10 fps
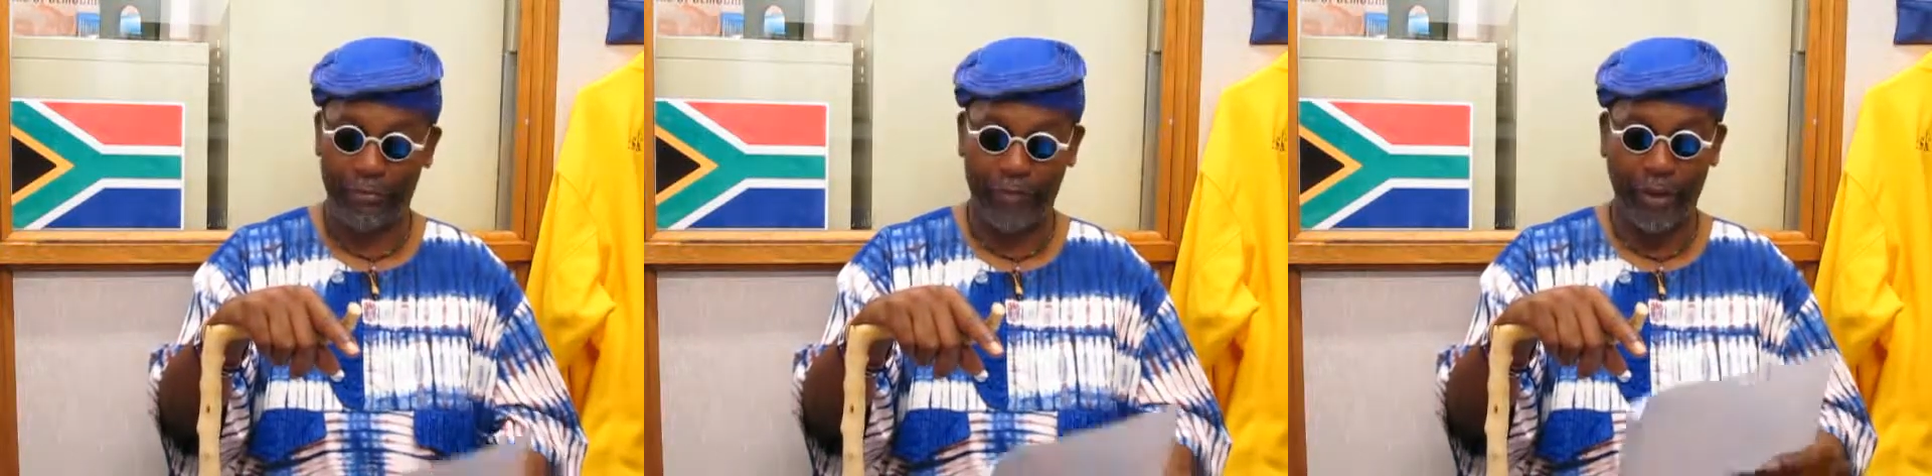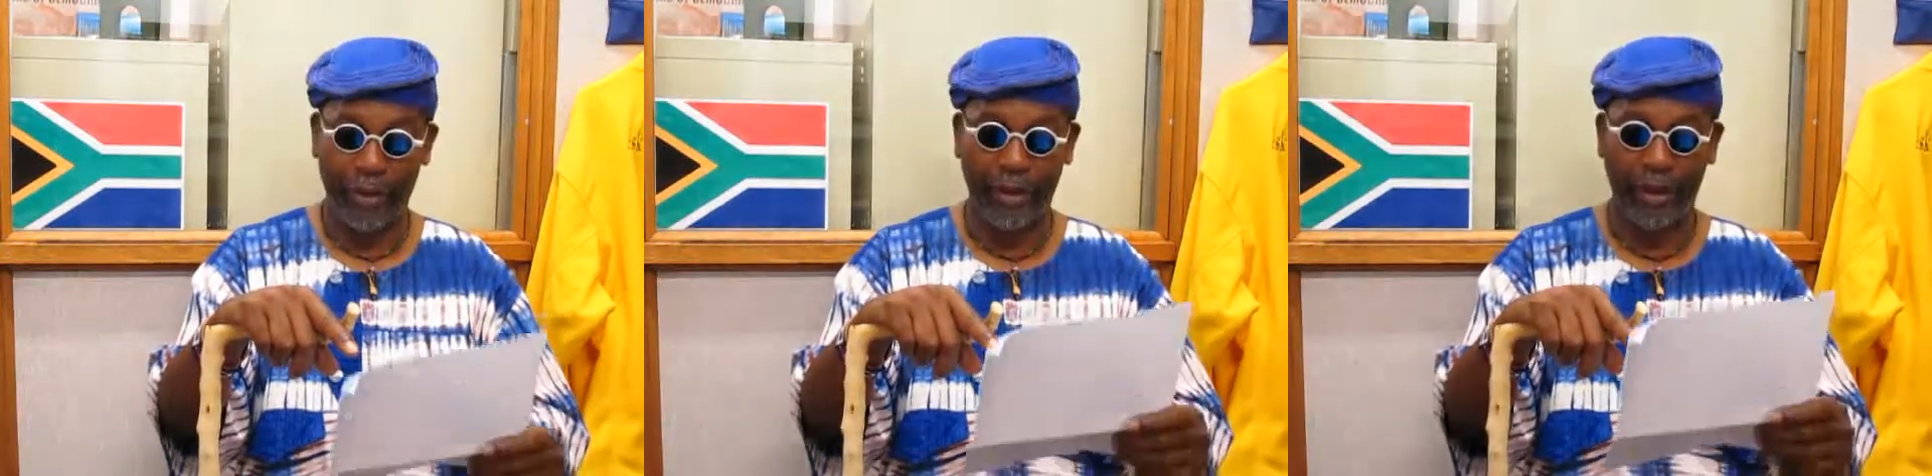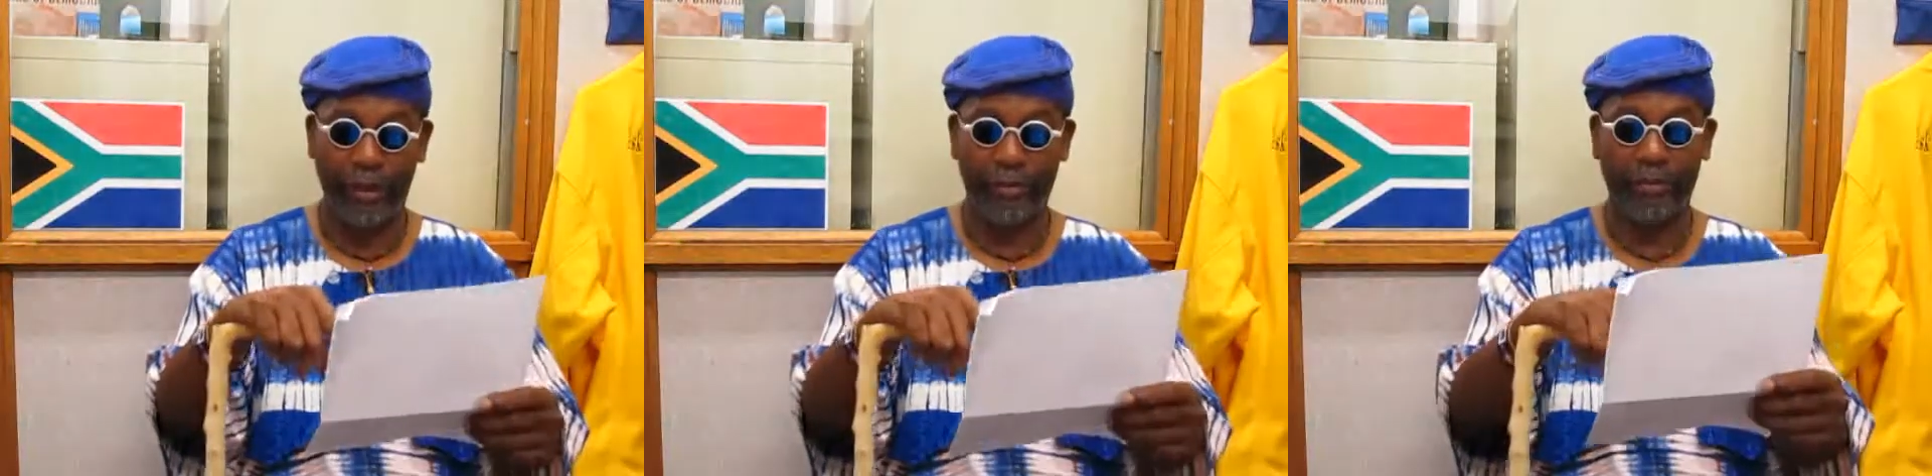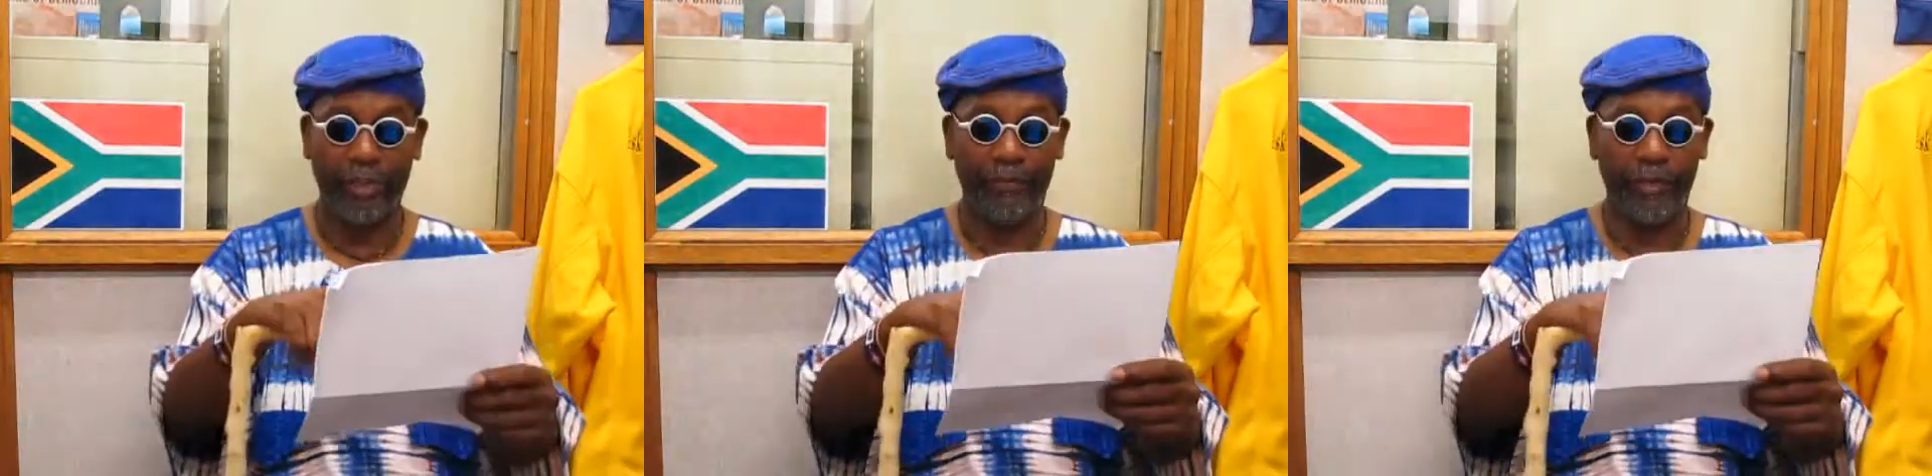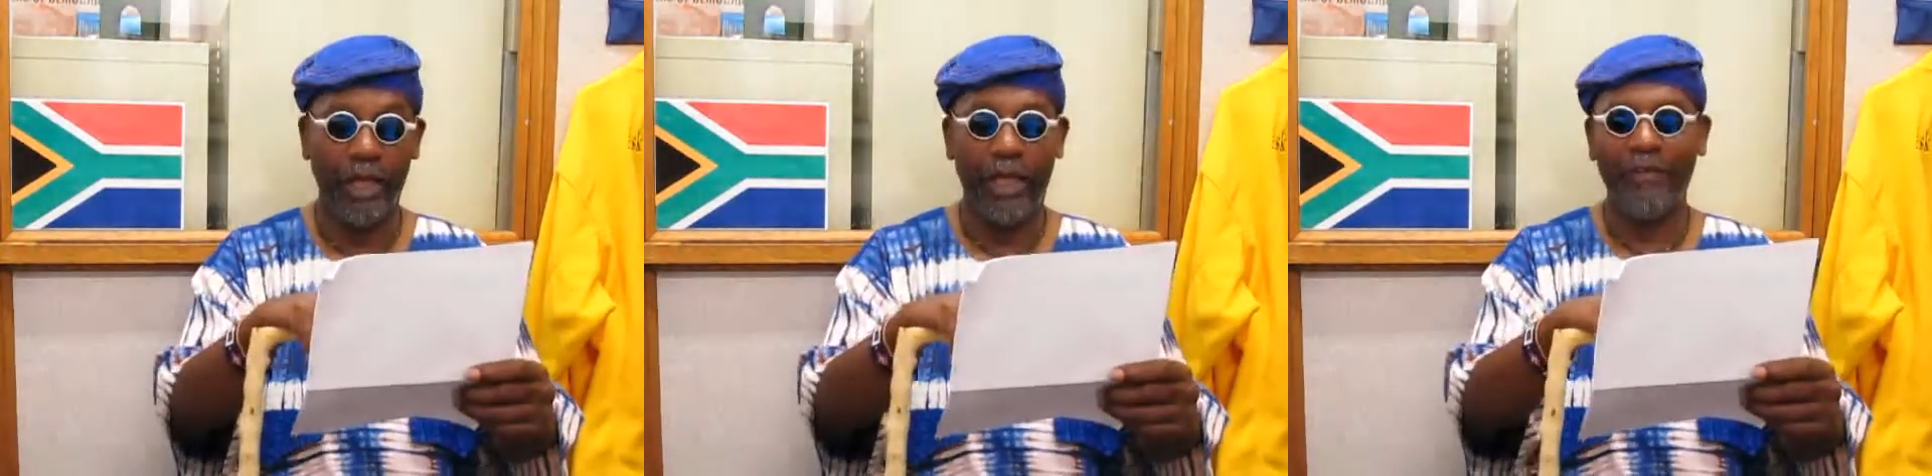You know, and then they, they in
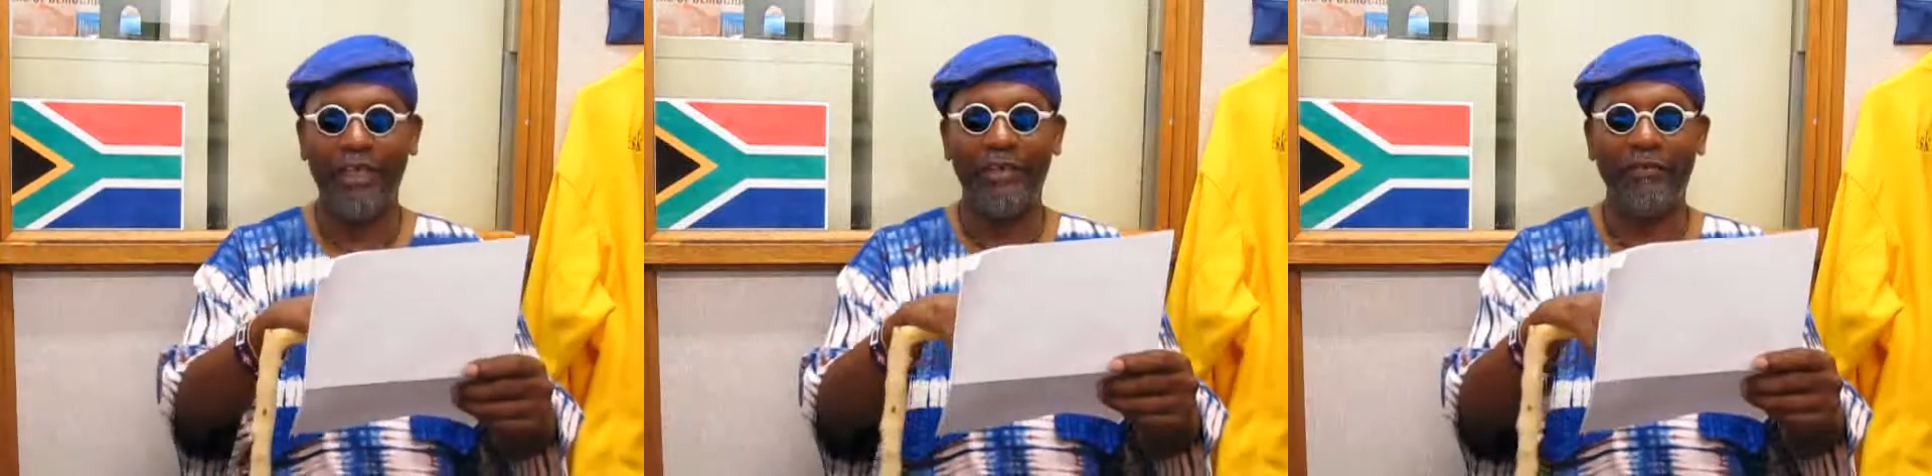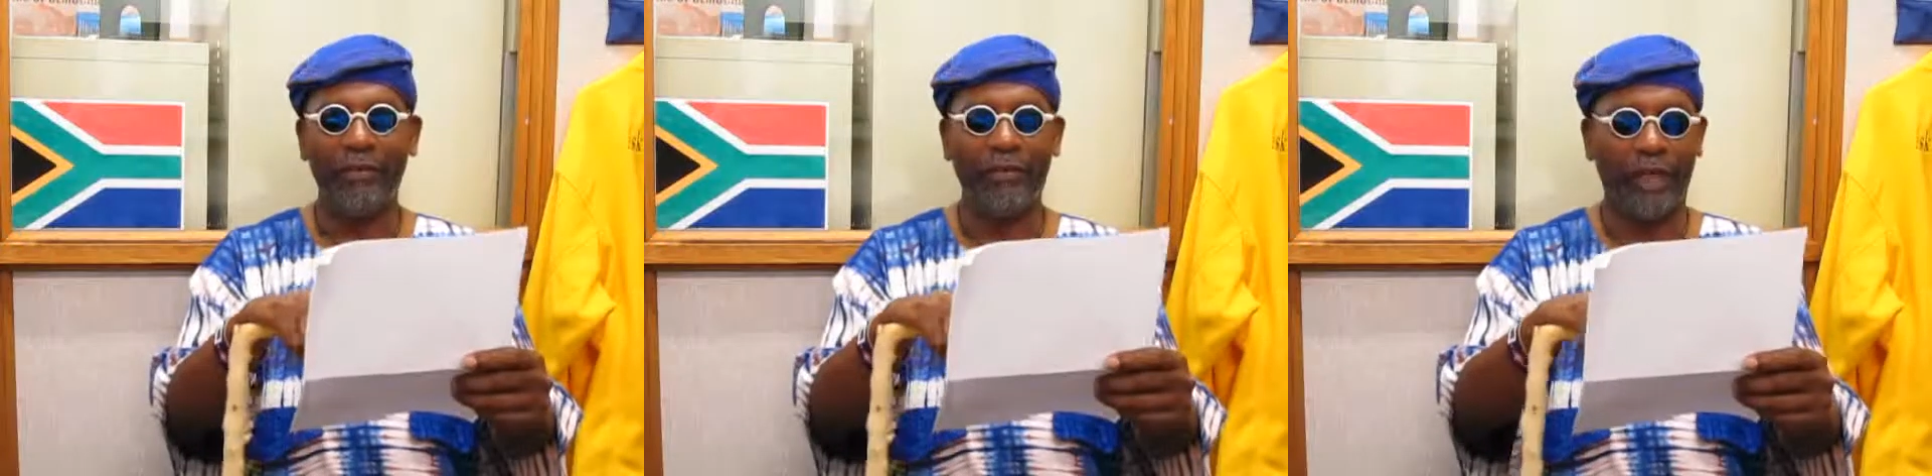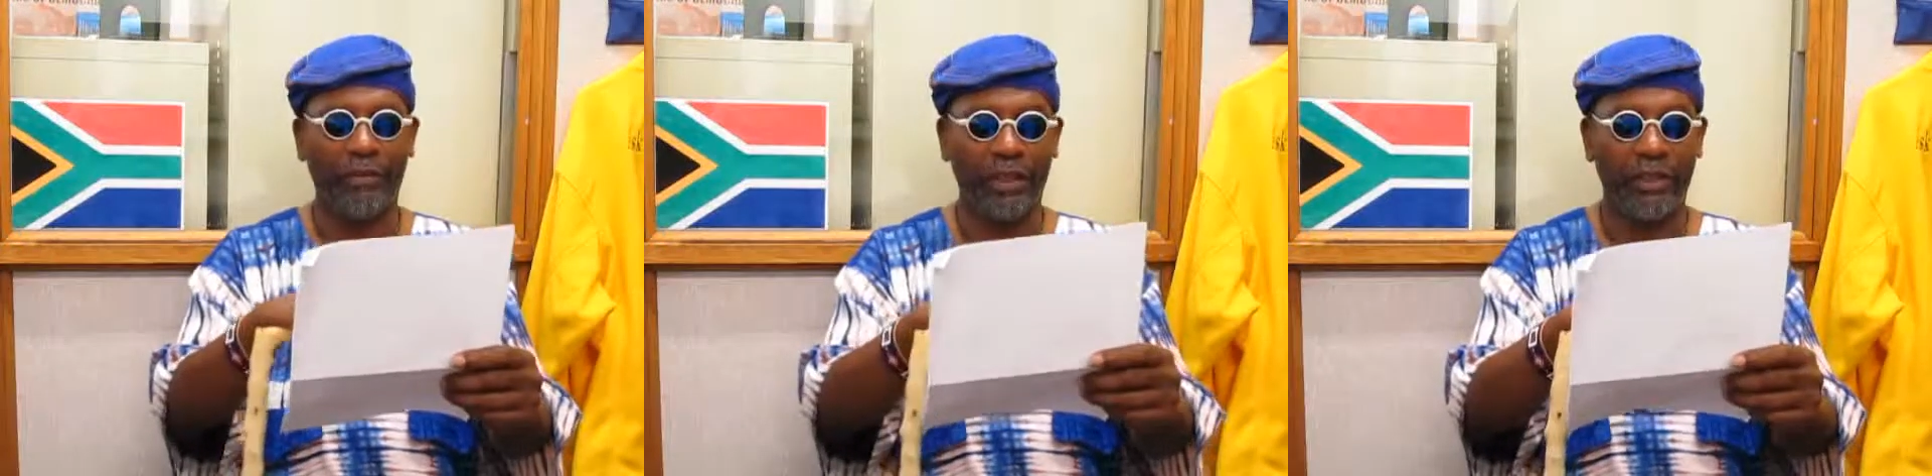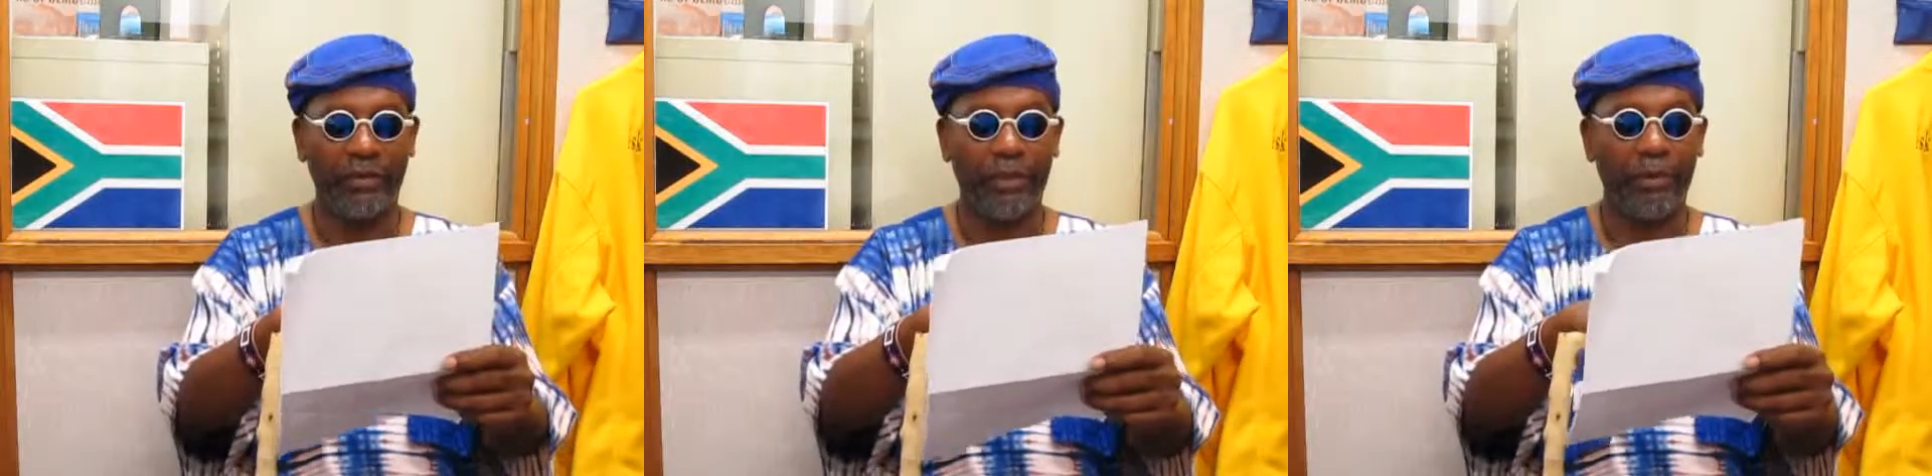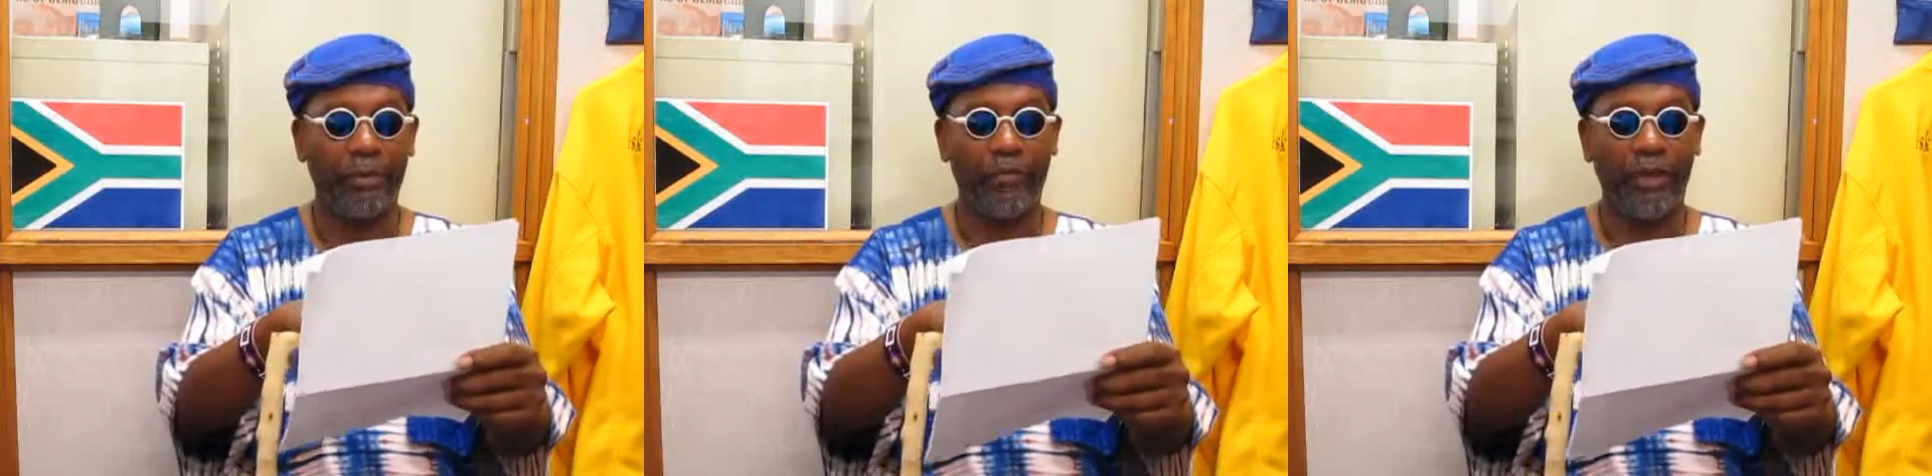fact, even, well, I'm going to get to
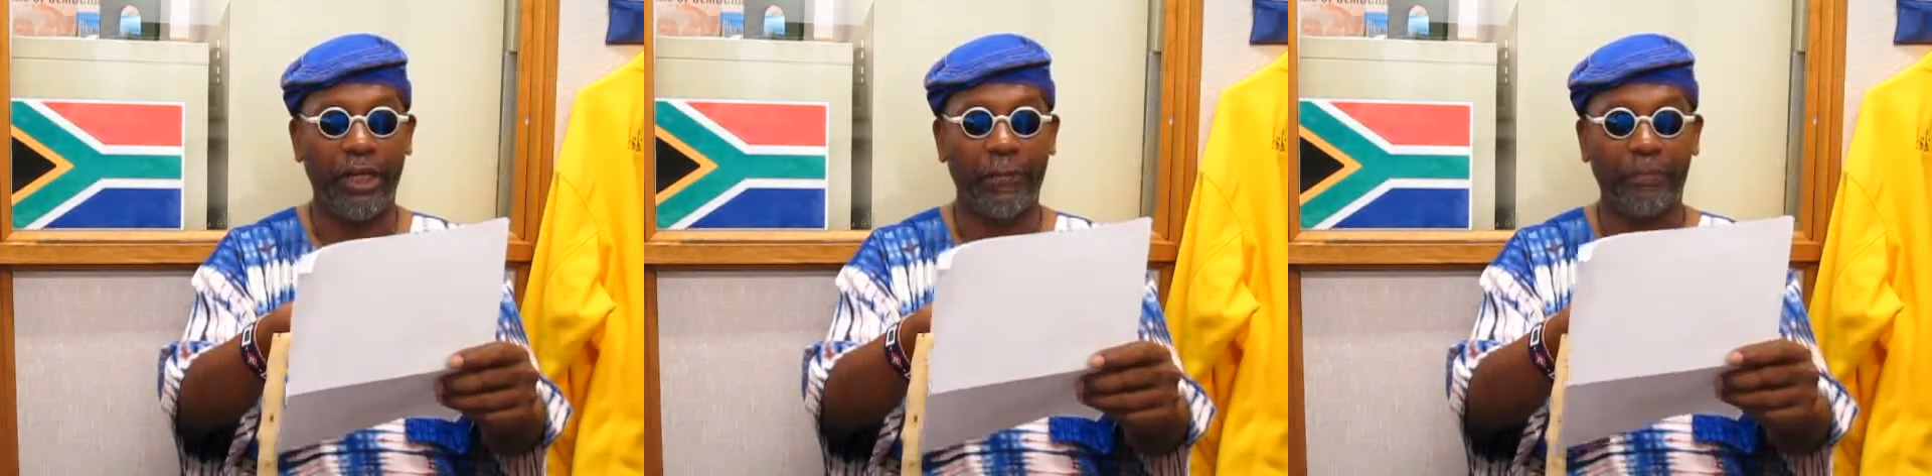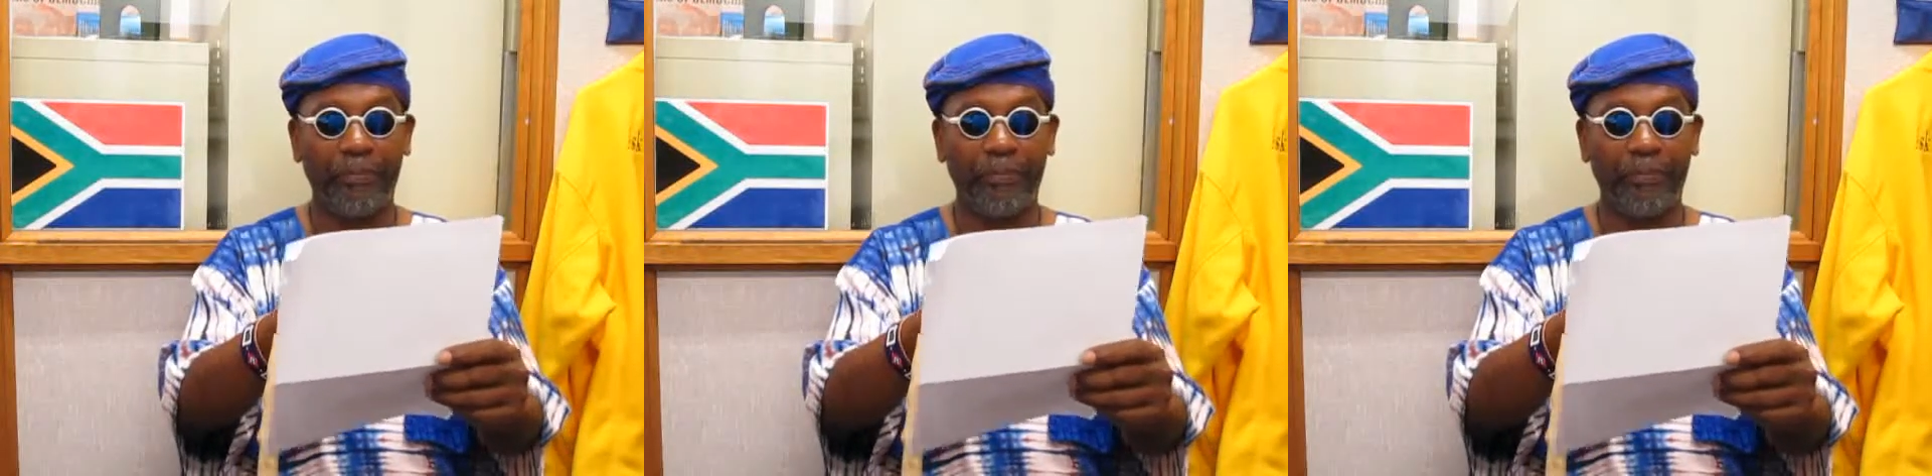that part right here.